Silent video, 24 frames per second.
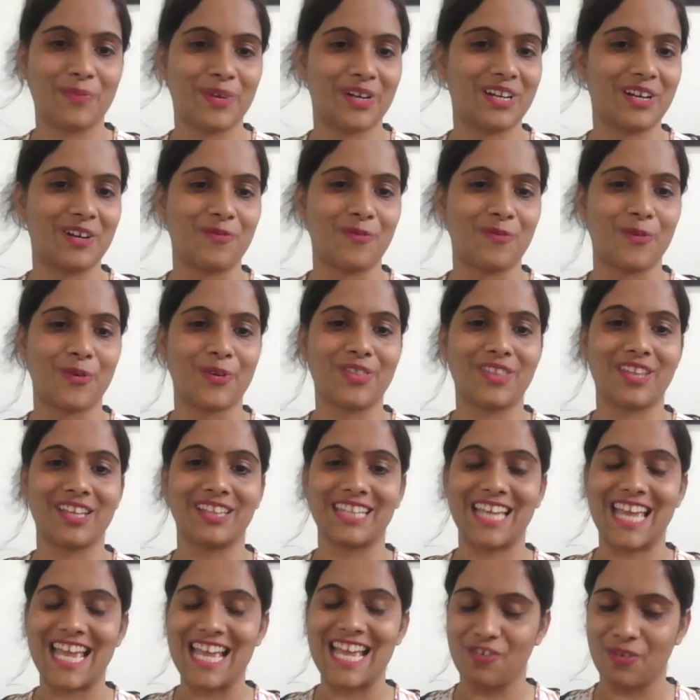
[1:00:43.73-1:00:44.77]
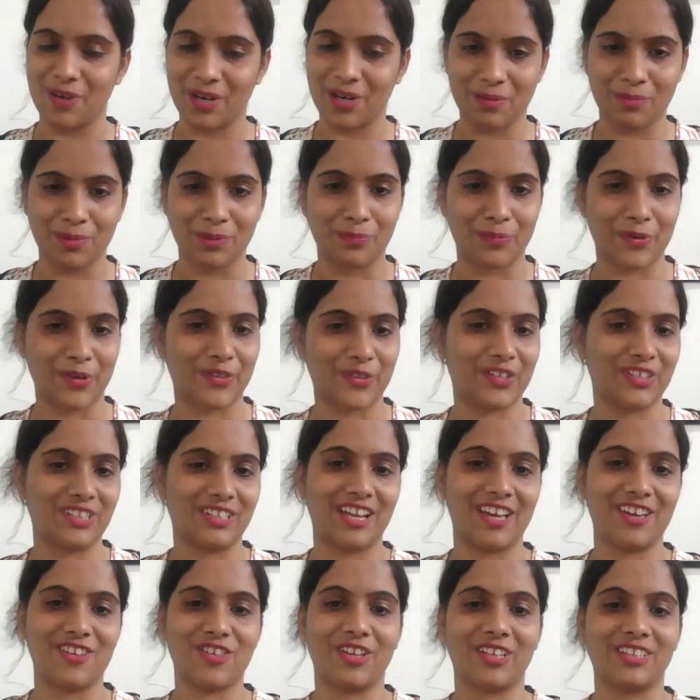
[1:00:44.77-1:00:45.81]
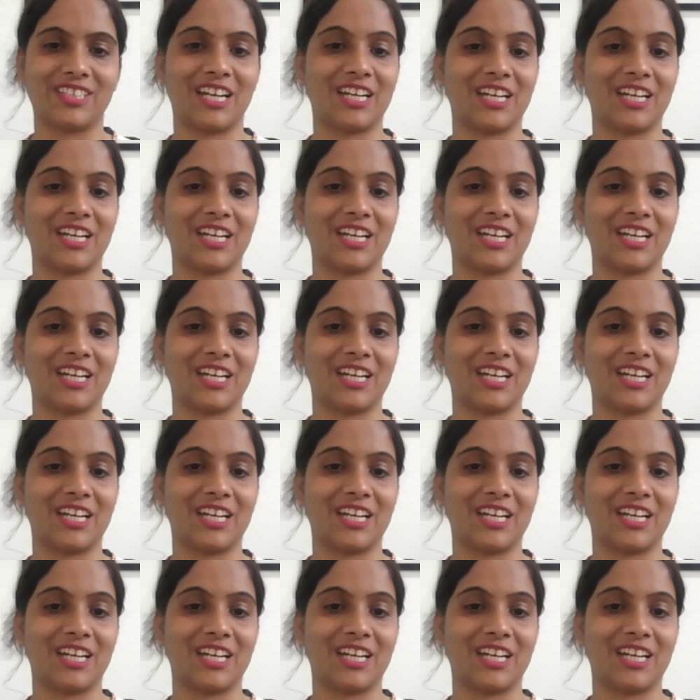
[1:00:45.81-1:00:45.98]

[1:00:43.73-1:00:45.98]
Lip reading: but it was an incredible presentation,